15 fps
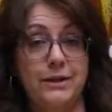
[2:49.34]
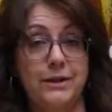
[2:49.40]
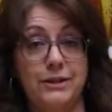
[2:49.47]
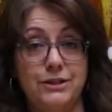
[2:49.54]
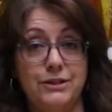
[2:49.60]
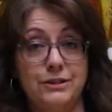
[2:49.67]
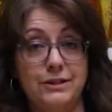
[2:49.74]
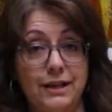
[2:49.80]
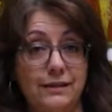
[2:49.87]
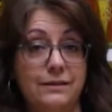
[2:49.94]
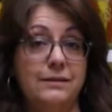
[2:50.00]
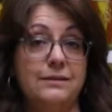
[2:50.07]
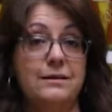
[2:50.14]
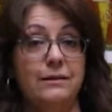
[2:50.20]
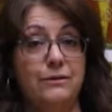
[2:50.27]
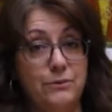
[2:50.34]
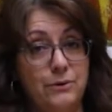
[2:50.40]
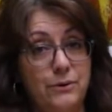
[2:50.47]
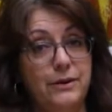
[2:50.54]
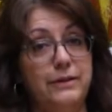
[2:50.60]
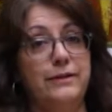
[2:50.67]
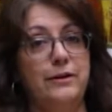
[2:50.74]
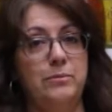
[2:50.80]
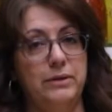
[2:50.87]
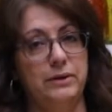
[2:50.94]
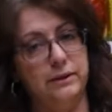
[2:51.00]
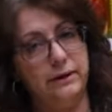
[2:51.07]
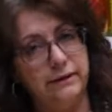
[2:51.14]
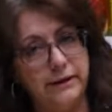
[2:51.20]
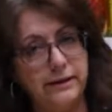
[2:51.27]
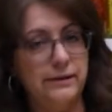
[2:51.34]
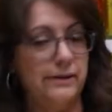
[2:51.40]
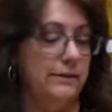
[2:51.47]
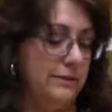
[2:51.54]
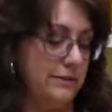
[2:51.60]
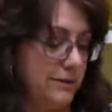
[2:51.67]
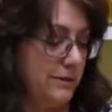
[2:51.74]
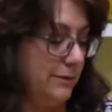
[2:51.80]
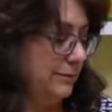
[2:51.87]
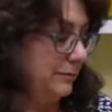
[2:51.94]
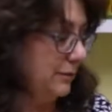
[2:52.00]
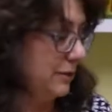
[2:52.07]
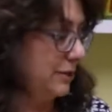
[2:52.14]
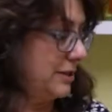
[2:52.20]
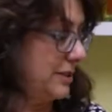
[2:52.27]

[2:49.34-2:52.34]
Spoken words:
I should take this and throw it in there, but I already did it, so we'll just